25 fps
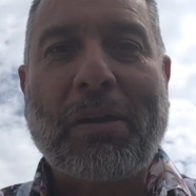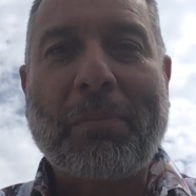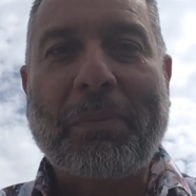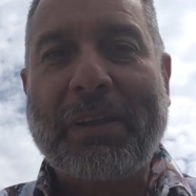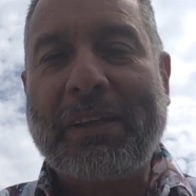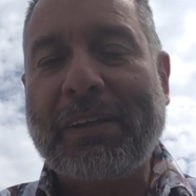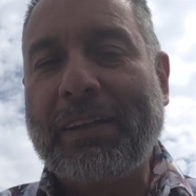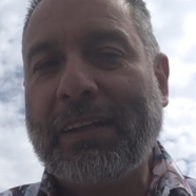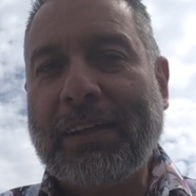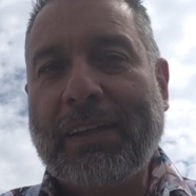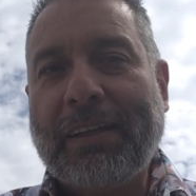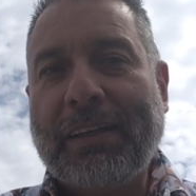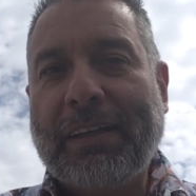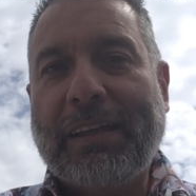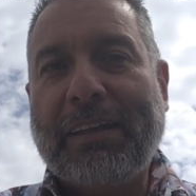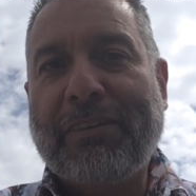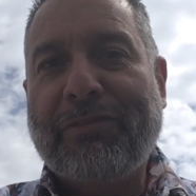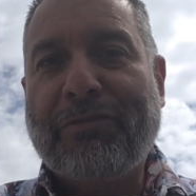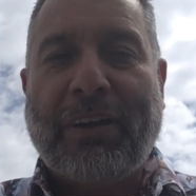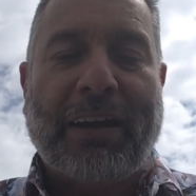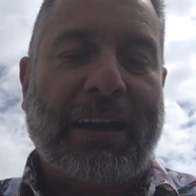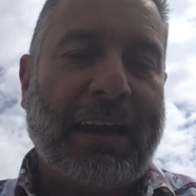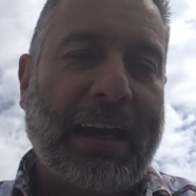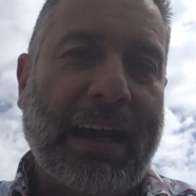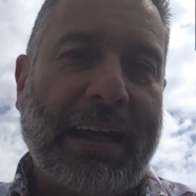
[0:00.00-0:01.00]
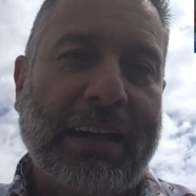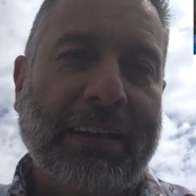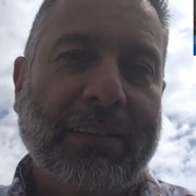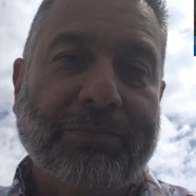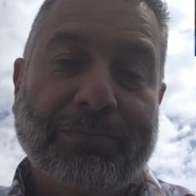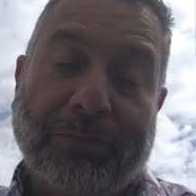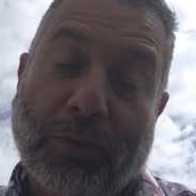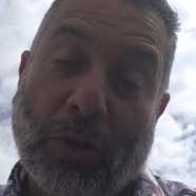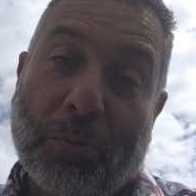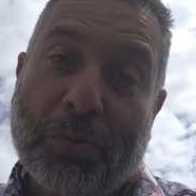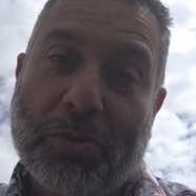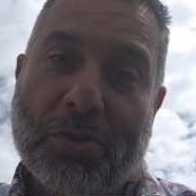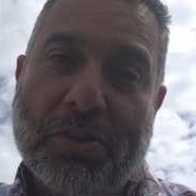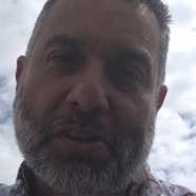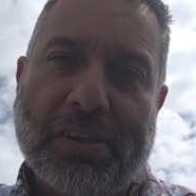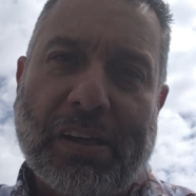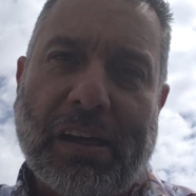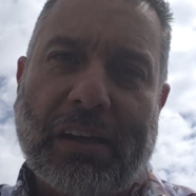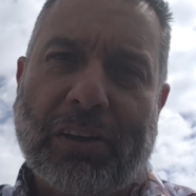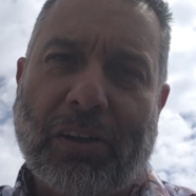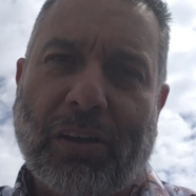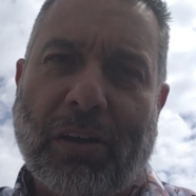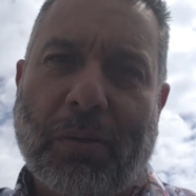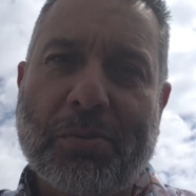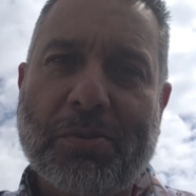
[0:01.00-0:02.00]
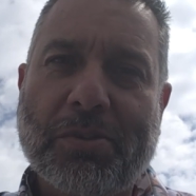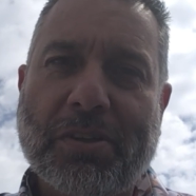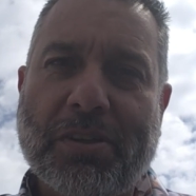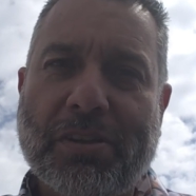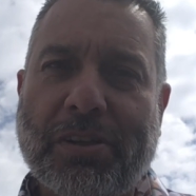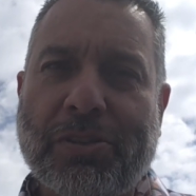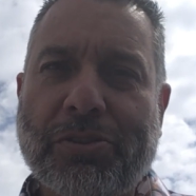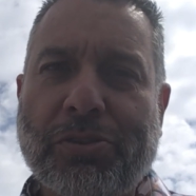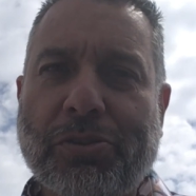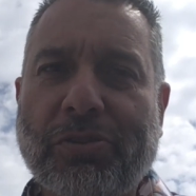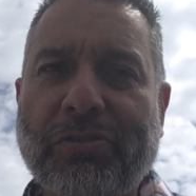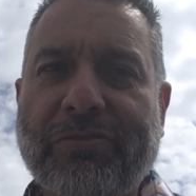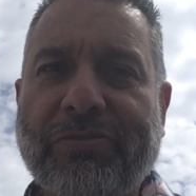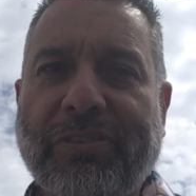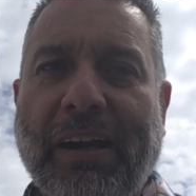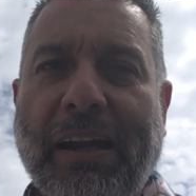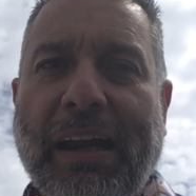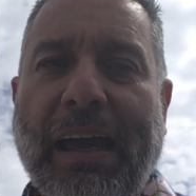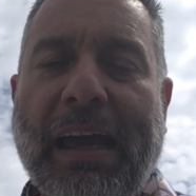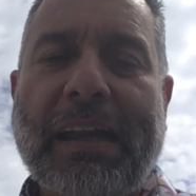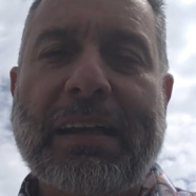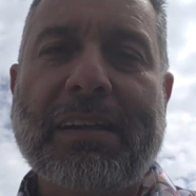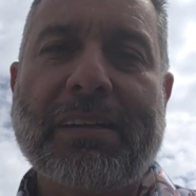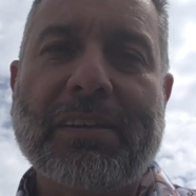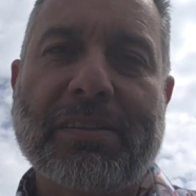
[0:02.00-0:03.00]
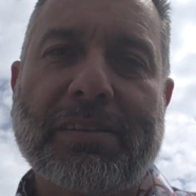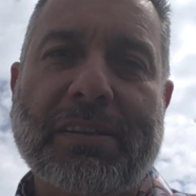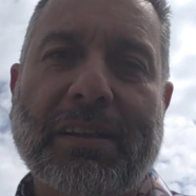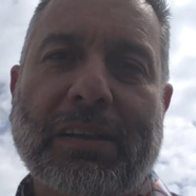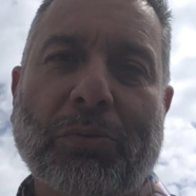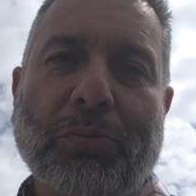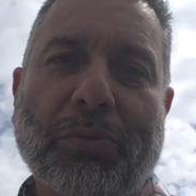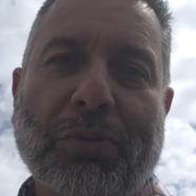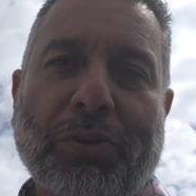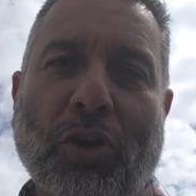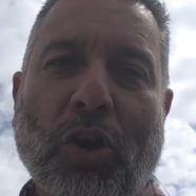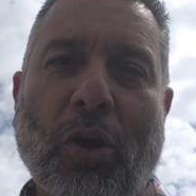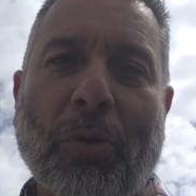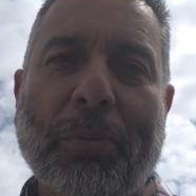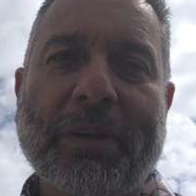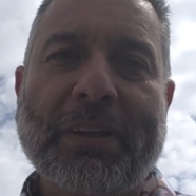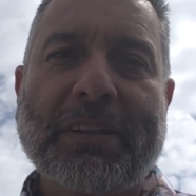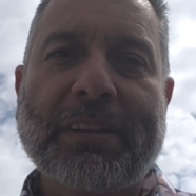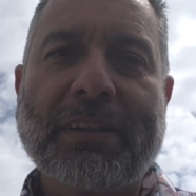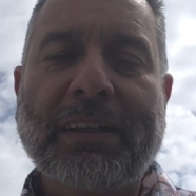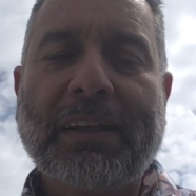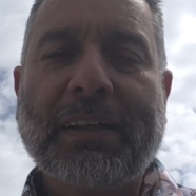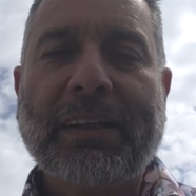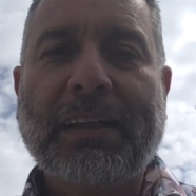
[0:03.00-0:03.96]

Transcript: I mean, if Varane, obviously Sergio Ramos is injured, Varane is still with COVID.